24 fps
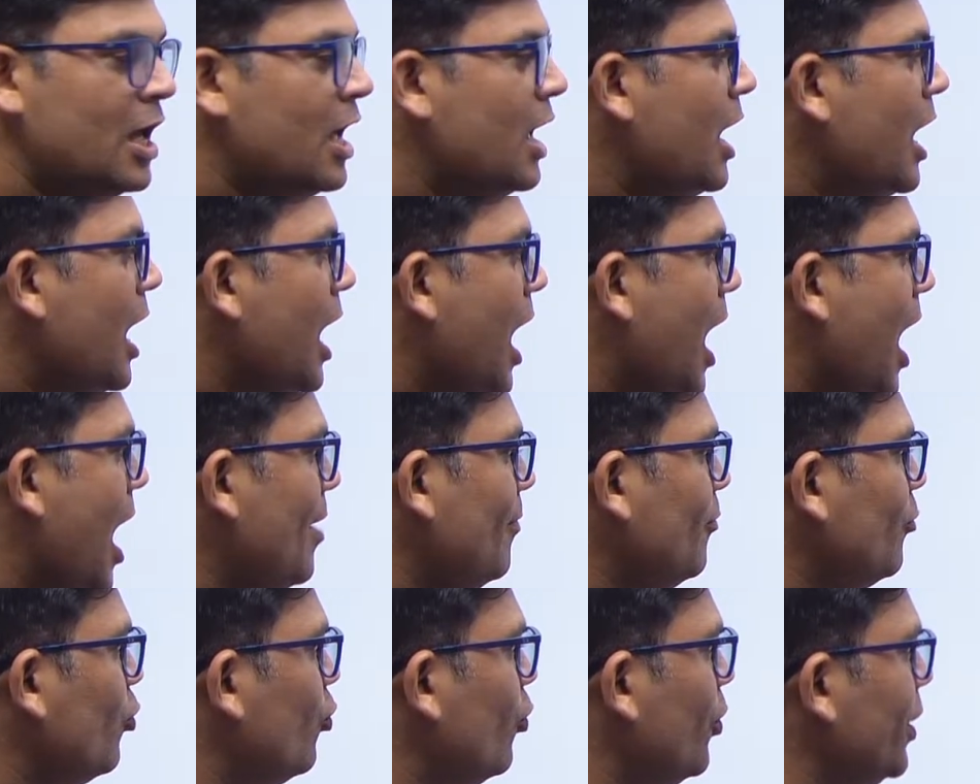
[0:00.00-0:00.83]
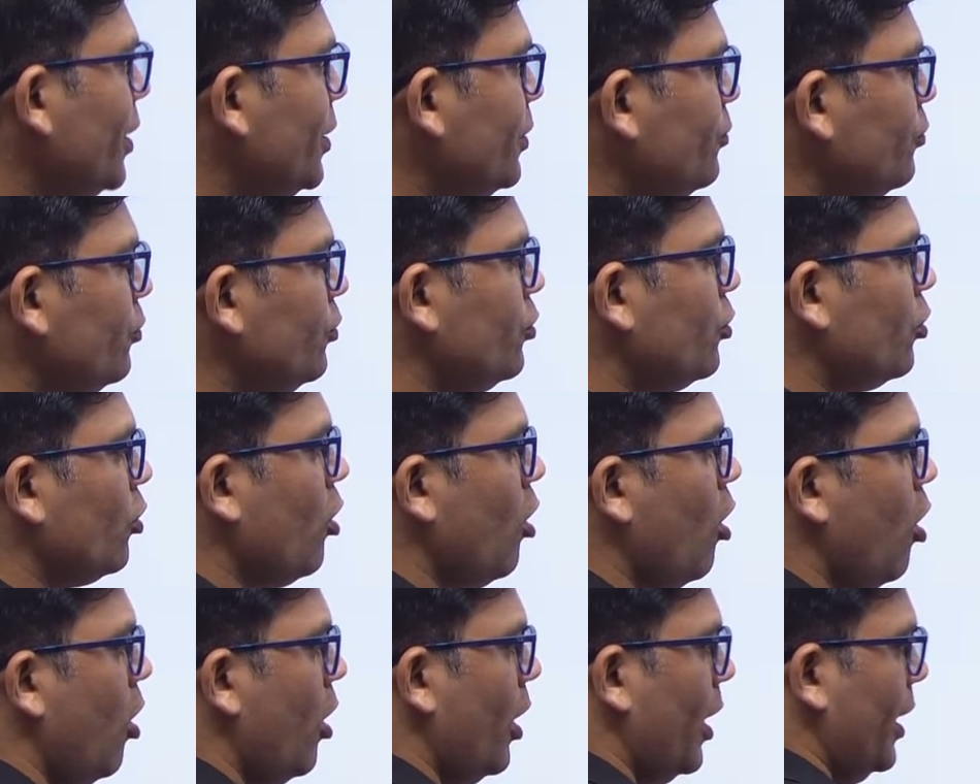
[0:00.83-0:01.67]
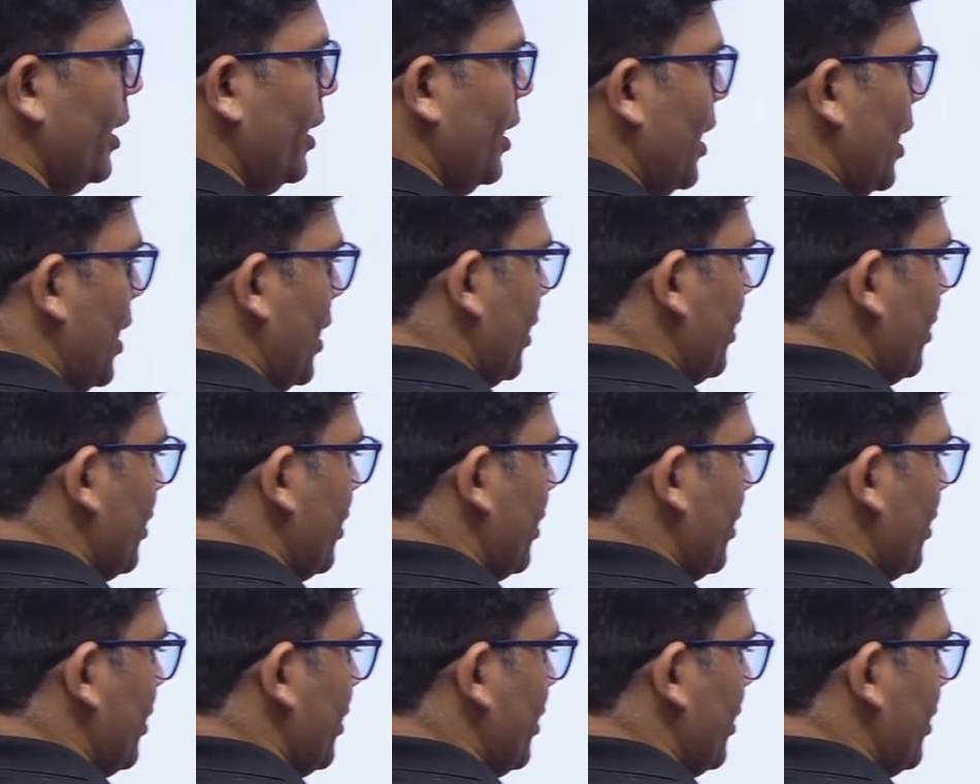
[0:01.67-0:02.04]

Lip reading: I am going to draw an arc.